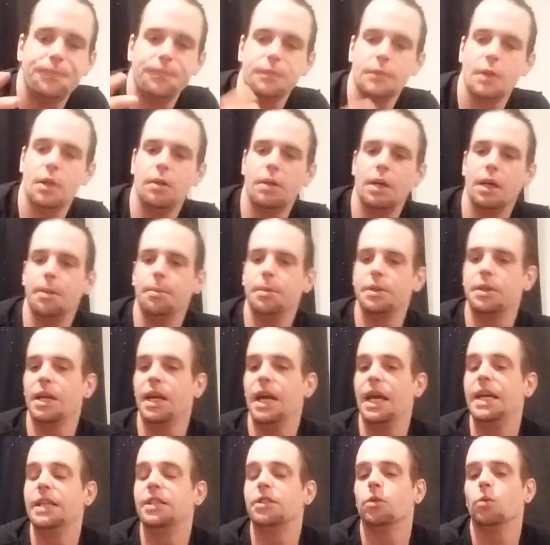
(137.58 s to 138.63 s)
okay, but
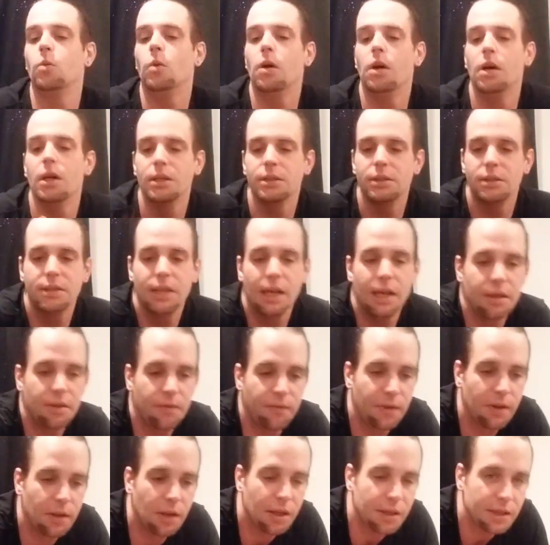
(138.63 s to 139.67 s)
the Ace of Wands is how you
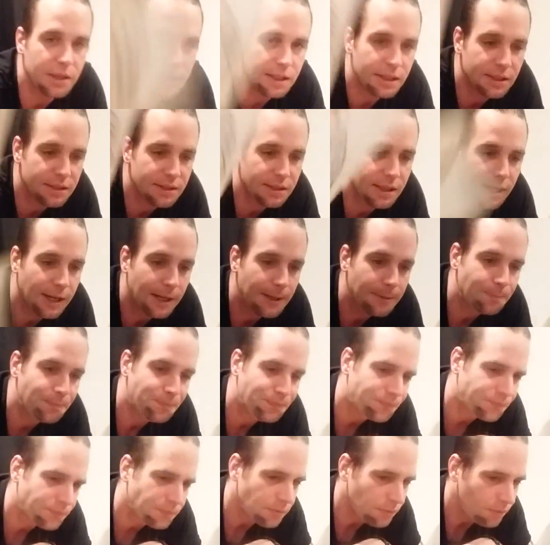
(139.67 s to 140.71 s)
feel on the inside.
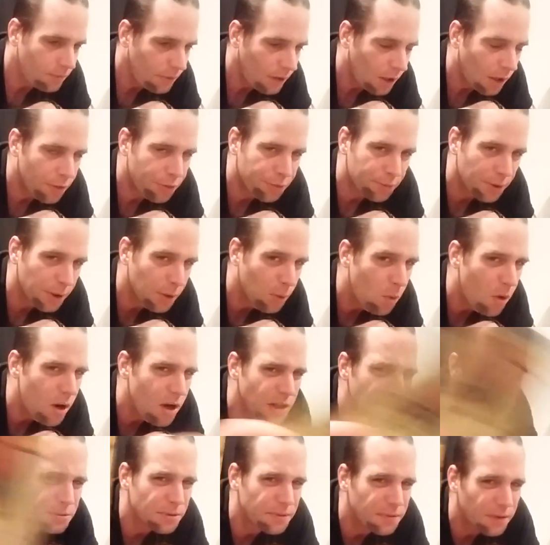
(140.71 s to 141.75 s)
Three of
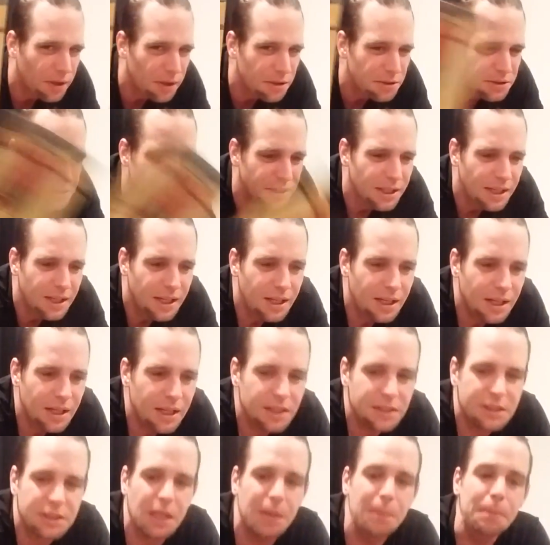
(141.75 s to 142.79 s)
Wands reversed.
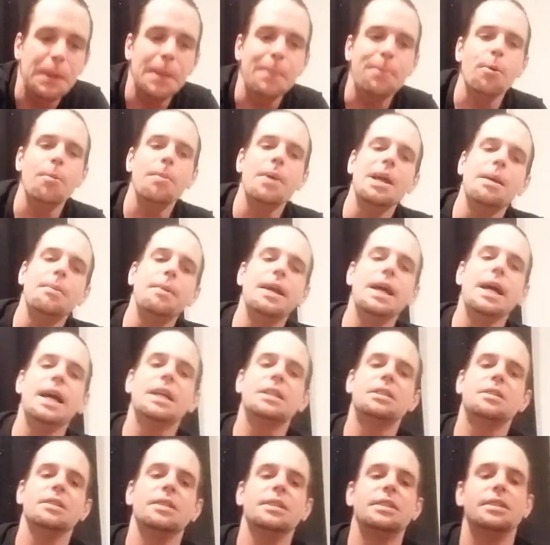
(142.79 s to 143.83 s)
Some people may be
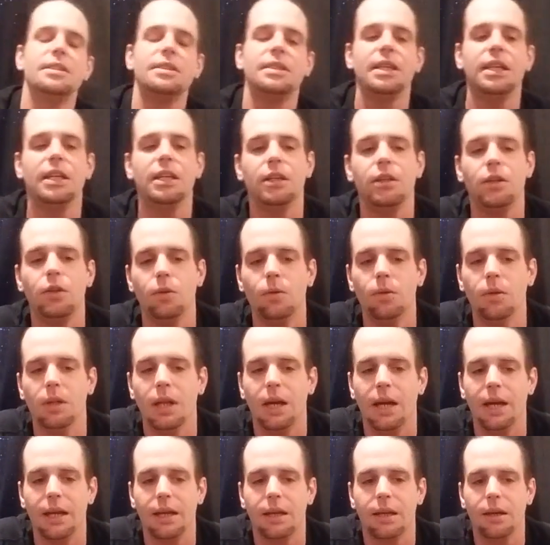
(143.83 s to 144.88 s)
actually seeing you
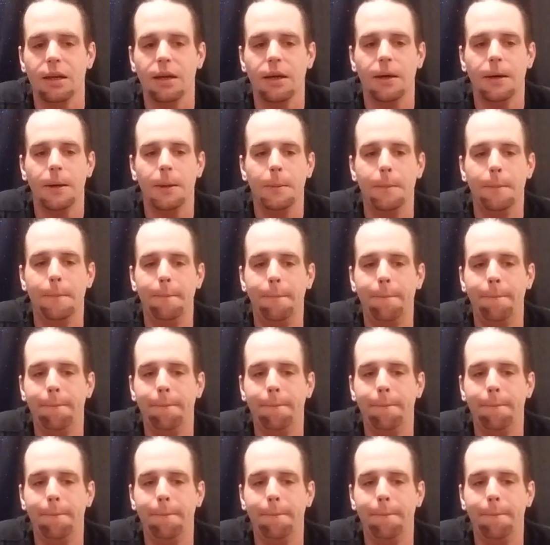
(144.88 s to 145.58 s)
like, um,